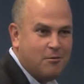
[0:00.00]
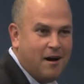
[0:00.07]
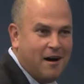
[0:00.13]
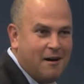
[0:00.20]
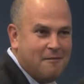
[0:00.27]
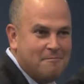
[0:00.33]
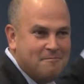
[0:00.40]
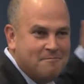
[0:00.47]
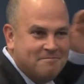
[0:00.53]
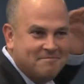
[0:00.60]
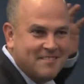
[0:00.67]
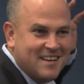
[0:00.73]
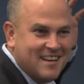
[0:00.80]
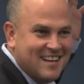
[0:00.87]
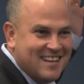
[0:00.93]
Um,
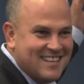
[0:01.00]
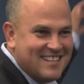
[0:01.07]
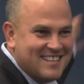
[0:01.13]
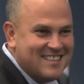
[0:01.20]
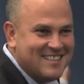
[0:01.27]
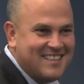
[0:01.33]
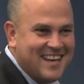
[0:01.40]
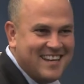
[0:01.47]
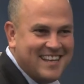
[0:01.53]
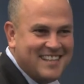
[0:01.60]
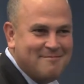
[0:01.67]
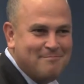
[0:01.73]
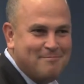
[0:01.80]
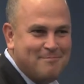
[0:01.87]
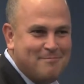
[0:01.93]
they
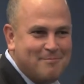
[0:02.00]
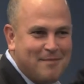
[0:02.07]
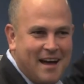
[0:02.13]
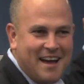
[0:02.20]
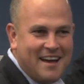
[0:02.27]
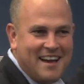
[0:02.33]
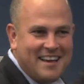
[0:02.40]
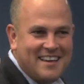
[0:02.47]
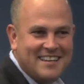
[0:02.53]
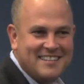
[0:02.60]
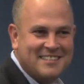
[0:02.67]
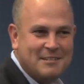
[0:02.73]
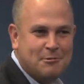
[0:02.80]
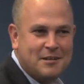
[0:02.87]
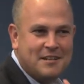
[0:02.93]
didn't, I guess
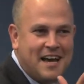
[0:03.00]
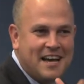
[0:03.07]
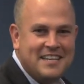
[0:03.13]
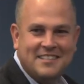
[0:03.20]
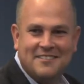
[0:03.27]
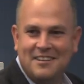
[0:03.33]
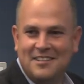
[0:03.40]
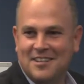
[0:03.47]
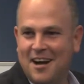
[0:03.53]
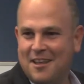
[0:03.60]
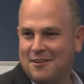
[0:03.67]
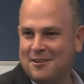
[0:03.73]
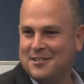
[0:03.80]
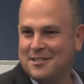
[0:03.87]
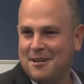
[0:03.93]
they weren't nice to each
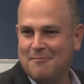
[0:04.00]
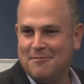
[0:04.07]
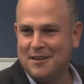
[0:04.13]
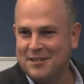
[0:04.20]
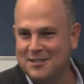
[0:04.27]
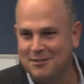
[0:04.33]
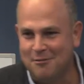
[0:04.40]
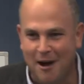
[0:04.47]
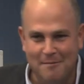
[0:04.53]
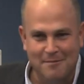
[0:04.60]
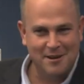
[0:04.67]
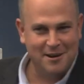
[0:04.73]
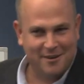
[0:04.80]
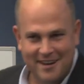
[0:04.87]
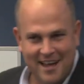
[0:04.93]
other or something, so I'm
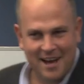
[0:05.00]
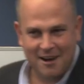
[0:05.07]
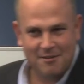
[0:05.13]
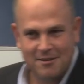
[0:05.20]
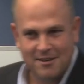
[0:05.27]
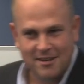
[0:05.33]
here now.